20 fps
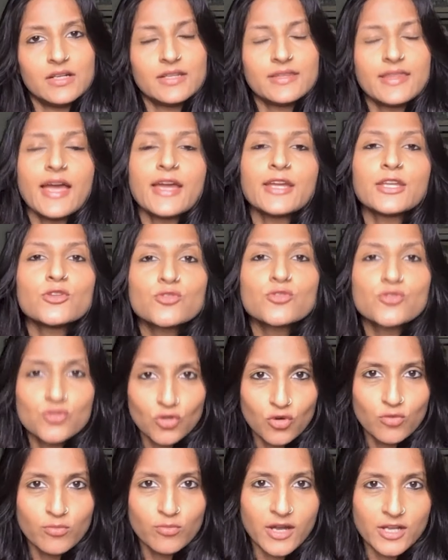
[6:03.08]
Thank you
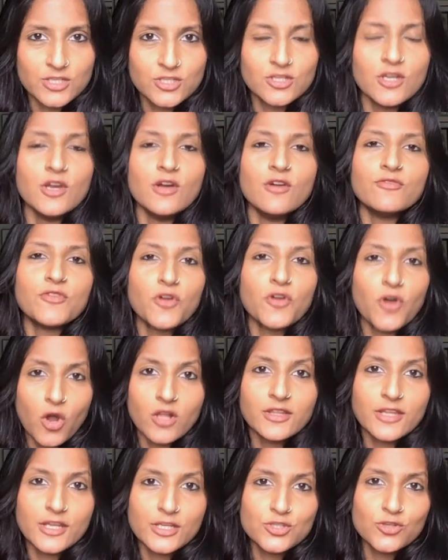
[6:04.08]
so much for
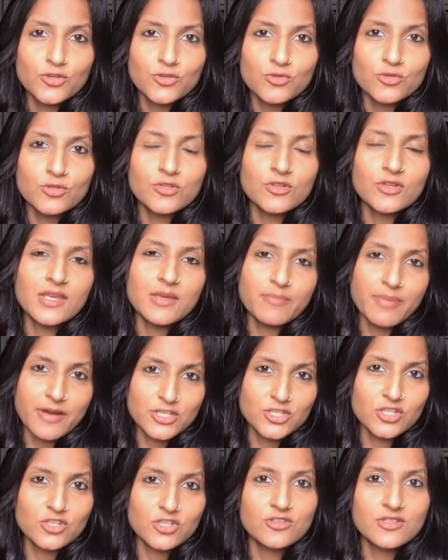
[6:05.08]
all that you do to keep our
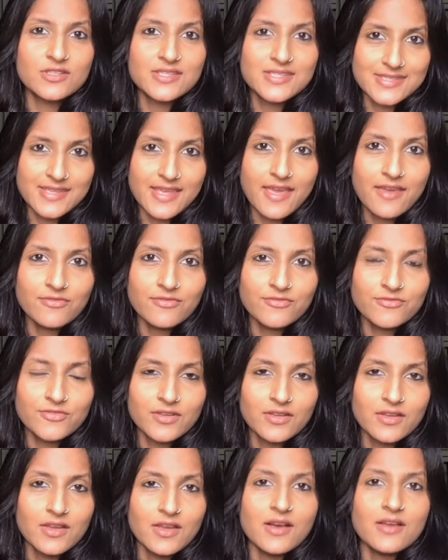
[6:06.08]
children safe.
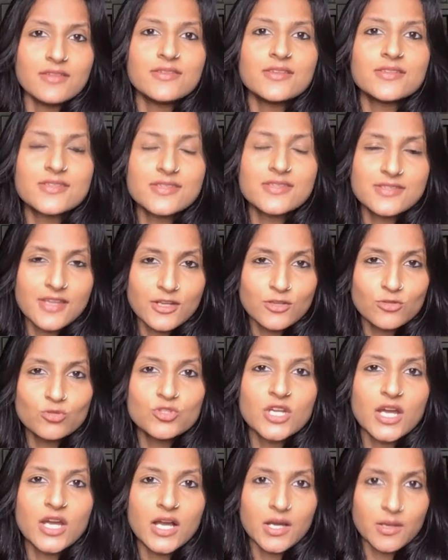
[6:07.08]
This is
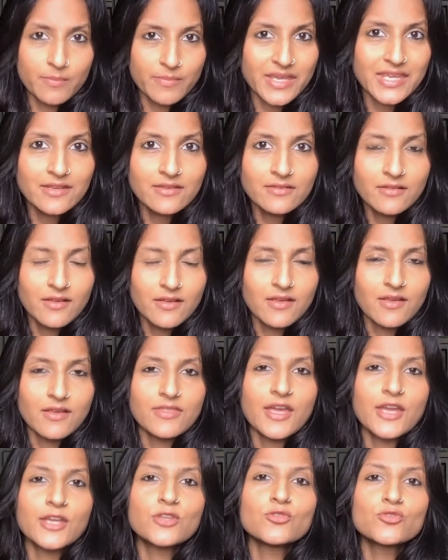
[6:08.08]
Anuja Amin.
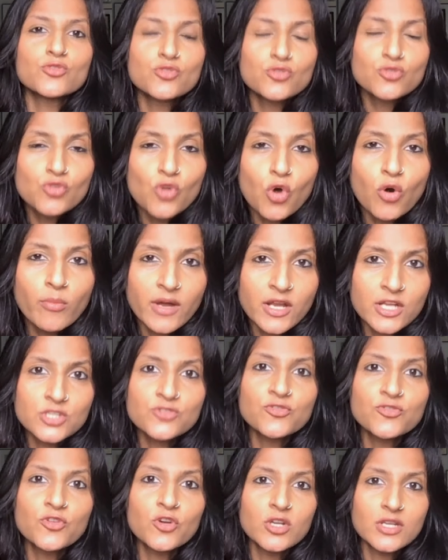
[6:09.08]
Thank you so much
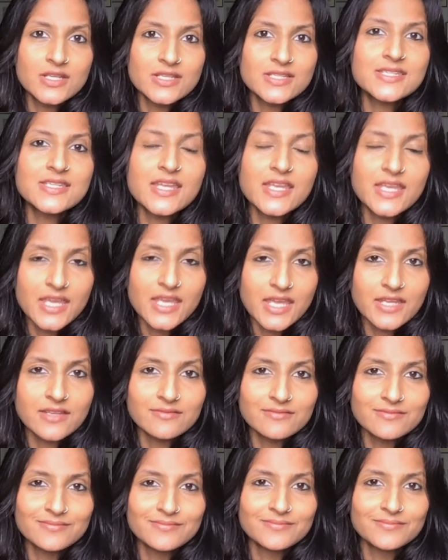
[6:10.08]
for listening in.